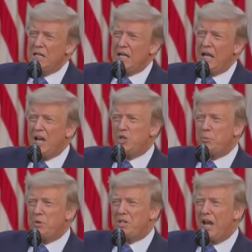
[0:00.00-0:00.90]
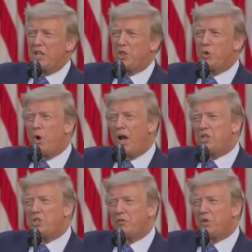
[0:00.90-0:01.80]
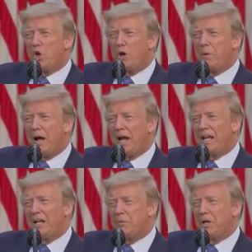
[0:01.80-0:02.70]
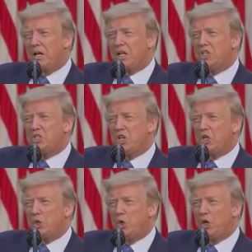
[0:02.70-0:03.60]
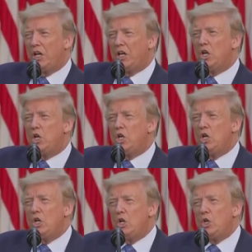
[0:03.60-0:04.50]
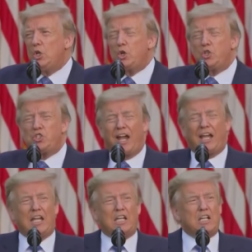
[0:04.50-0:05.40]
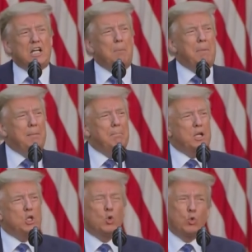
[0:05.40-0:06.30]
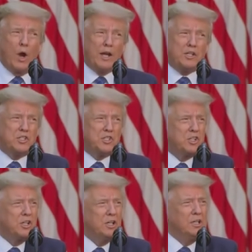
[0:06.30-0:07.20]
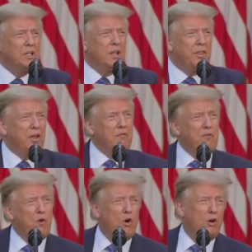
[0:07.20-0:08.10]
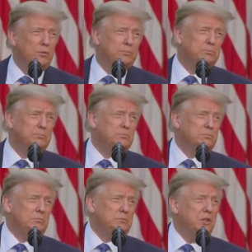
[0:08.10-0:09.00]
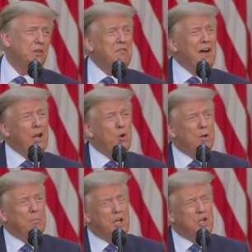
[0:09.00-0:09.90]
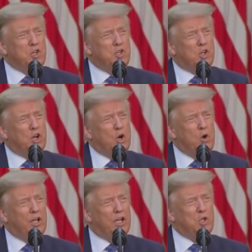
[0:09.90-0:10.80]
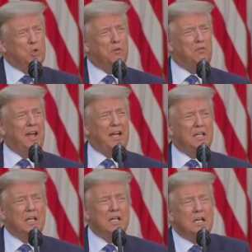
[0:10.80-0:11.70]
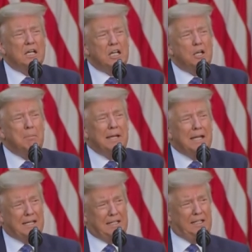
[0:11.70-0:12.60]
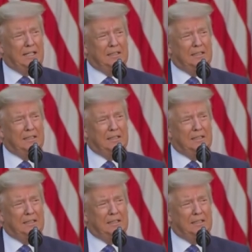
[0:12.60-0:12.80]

and to protect the rights of law-abiding Americans, including your Second Amendment rights. Therefore, the following measures are going into effect immediately.